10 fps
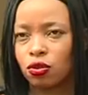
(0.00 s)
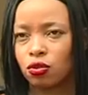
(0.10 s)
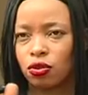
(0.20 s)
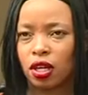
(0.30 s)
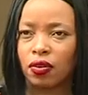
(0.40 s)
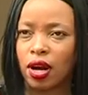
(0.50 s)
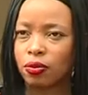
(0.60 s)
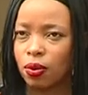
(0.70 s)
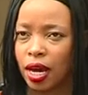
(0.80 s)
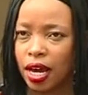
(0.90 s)
go through the
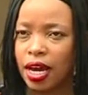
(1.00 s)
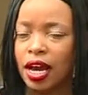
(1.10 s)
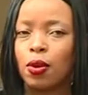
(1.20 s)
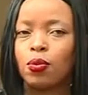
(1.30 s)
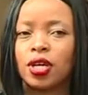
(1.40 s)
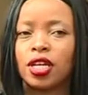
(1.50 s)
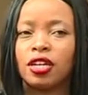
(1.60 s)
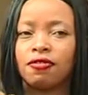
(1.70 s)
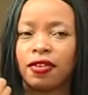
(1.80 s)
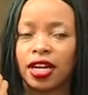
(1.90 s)
runway. We
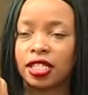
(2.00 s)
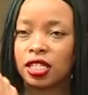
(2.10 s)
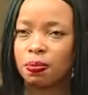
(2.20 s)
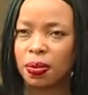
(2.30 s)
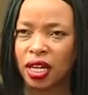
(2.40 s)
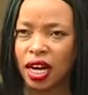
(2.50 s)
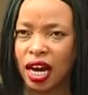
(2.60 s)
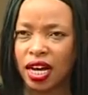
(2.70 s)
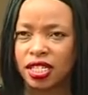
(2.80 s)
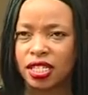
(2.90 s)
invite
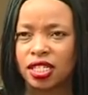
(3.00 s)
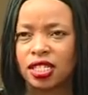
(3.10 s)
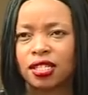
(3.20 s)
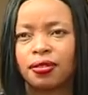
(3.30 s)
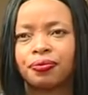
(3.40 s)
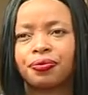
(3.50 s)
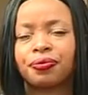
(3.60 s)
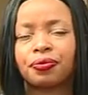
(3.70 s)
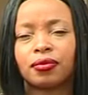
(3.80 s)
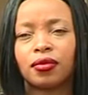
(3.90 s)
speakers.
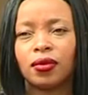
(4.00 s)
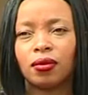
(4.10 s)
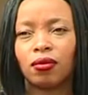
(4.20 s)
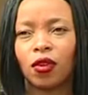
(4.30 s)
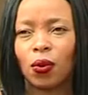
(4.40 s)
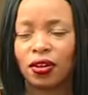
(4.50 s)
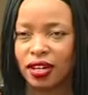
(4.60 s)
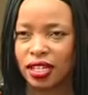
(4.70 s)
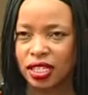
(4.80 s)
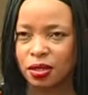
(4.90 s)
We
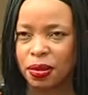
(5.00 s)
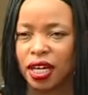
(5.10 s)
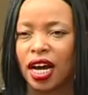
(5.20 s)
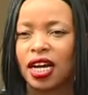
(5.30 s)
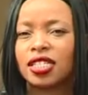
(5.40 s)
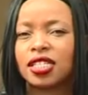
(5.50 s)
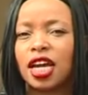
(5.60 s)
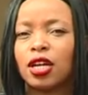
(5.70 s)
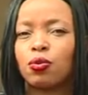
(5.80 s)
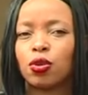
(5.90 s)
invite the speakers
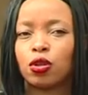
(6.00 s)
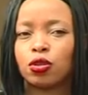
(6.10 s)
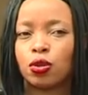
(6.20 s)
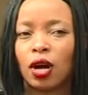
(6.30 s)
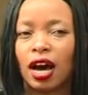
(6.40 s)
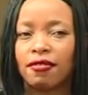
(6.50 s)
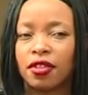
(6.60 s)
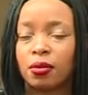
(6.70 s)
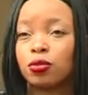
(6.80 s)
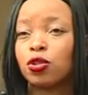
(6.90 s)
and we also have
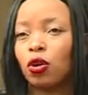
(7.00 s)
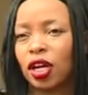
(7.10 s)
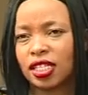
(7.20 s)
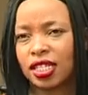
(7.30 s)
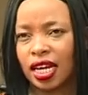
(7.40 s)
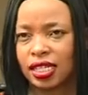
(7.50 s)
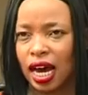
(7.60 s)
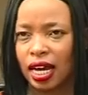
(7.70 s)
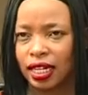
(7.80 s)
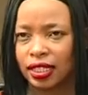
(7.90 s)
them showcase their
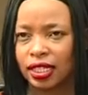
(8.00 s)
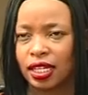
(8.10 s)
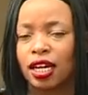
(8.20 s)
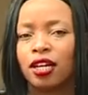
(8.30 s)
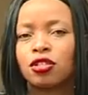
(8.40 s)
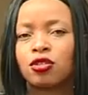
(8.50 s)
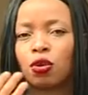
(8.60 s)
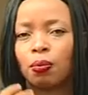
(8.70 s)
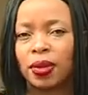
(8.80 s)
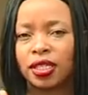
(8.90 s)
talent.
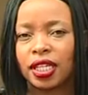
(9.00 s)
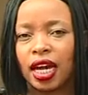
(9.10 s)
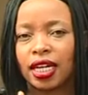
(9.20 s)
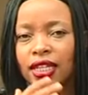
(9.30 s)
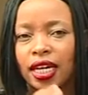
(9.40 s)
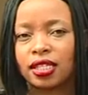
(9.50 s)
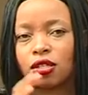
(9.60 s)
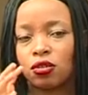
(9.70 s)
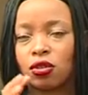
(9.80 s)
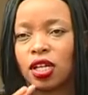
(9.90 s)
So basically,
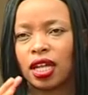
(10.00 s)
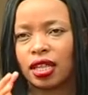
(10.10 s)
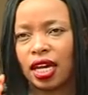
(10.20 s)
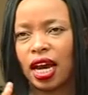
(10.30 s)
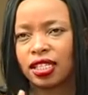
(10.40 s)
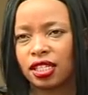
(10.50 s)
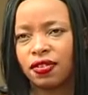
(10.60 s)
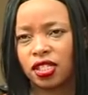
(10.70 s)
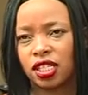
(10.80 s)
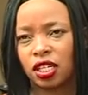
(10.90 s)
that's those are the
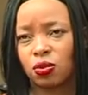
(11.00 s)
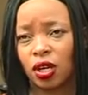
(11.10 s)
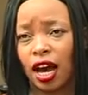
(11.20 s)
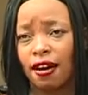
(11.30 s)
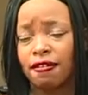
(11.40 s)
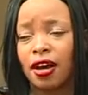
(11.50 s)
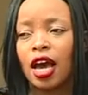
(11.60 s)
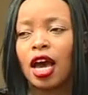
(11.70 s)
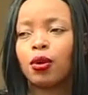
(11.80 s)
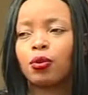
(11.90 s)
activities that we have,
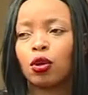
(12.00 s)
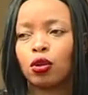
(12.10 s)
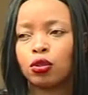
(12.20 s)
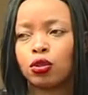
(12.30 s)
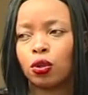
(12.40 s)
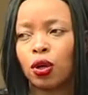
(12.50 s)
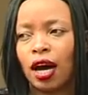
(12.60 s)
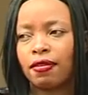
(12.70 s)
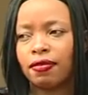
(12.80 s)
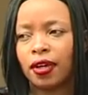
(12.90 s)
and we also
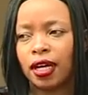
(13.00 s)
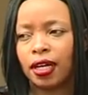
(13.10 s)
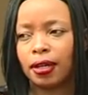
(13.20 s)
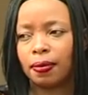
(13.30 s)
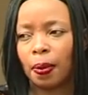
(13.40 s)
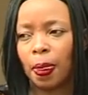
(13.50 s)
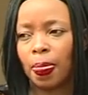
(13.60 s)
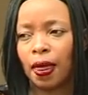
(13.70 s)
have um,